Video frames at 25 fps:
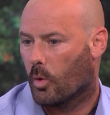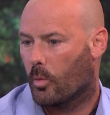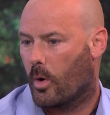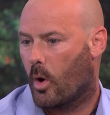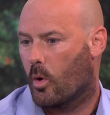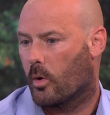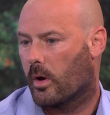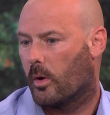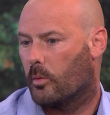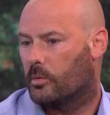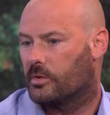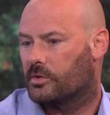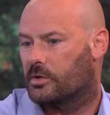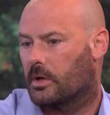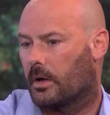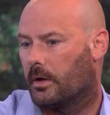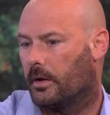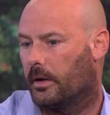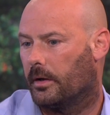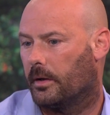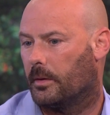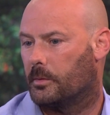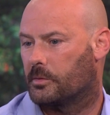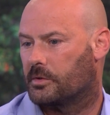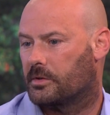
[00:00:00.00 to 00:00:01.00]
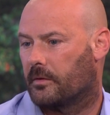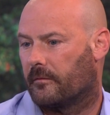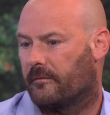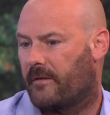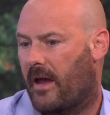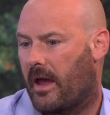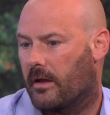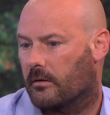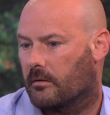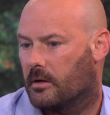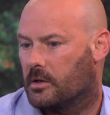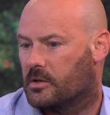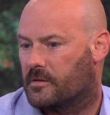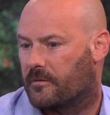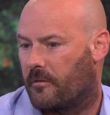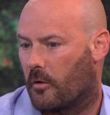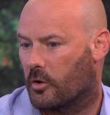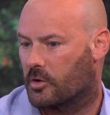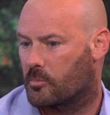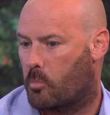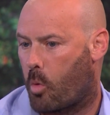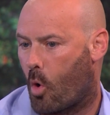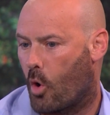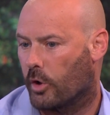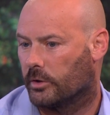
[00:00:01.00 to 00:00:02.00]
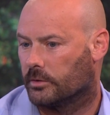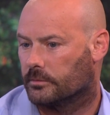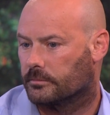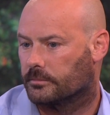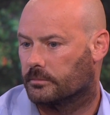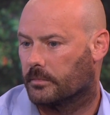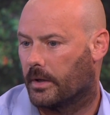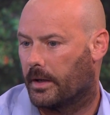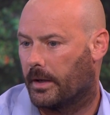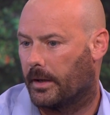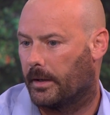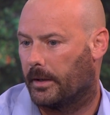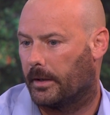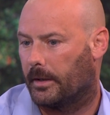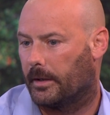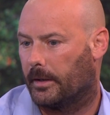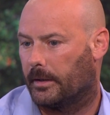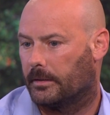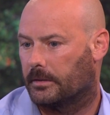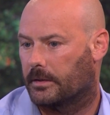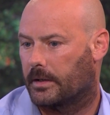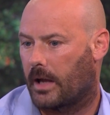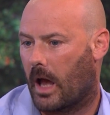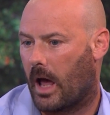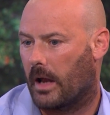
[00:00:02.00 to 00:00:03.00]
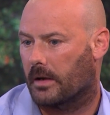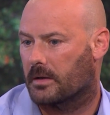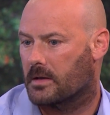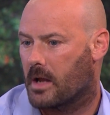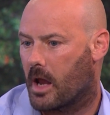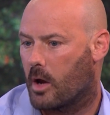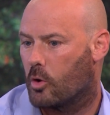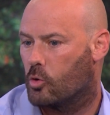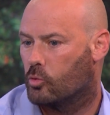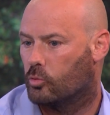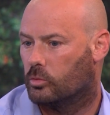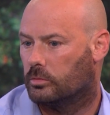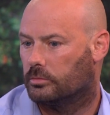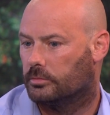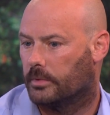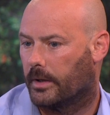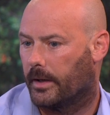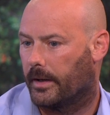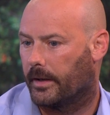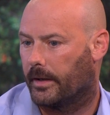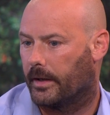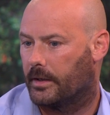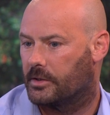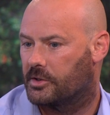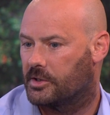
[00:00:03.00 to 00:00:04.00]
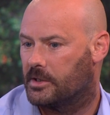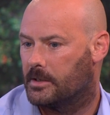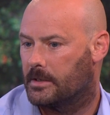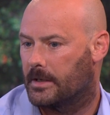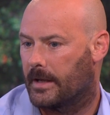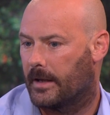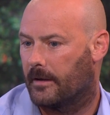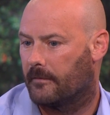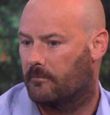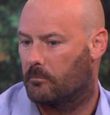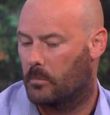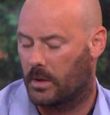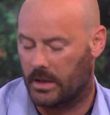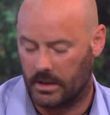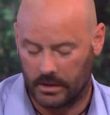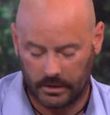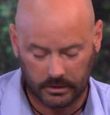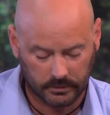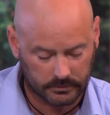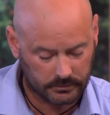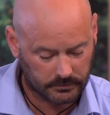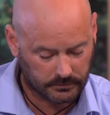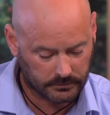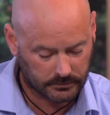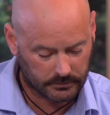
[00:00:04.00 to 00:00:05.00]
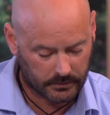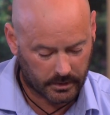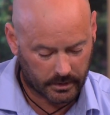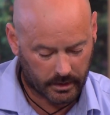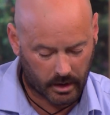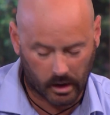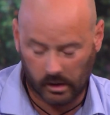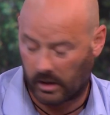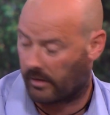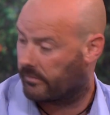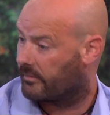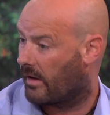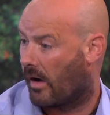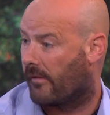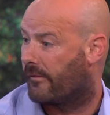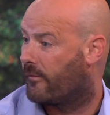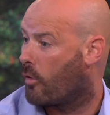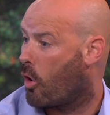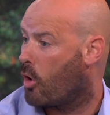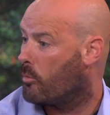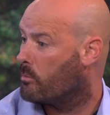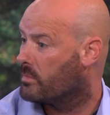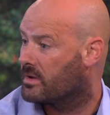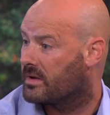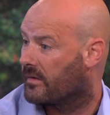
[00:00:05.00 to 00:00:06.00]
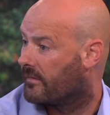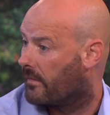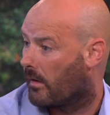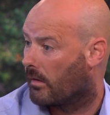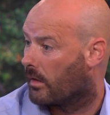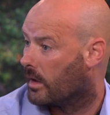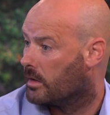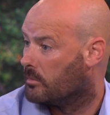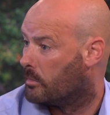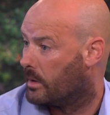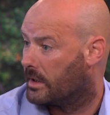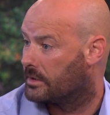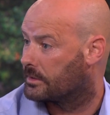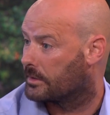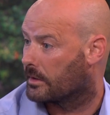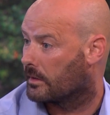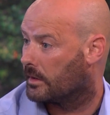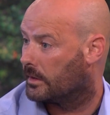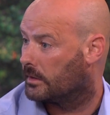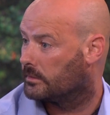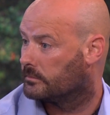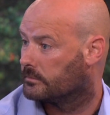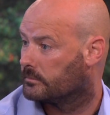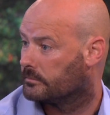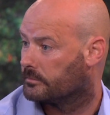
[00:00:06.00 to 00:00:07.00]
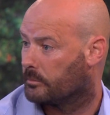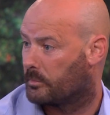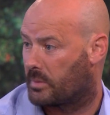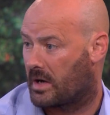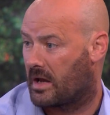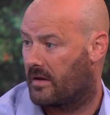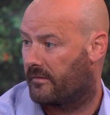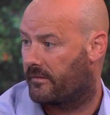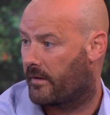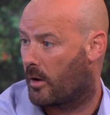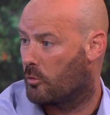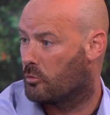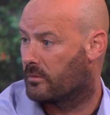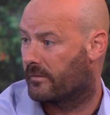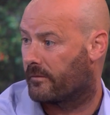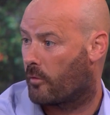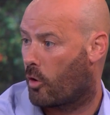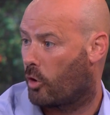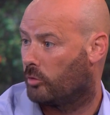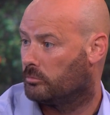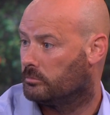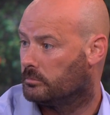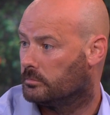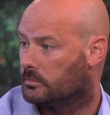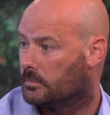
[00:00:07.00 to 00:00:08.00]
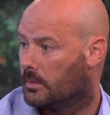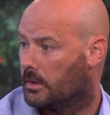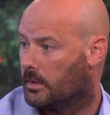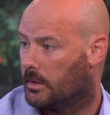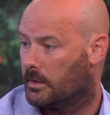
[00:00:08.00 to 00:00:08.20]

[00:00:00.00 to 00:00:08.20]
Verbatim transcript: Well, it was a, it was a veteran's first point, uh, Karen Hill. Uh, she gave me a, a, form to fill in, basically, Bravehound form.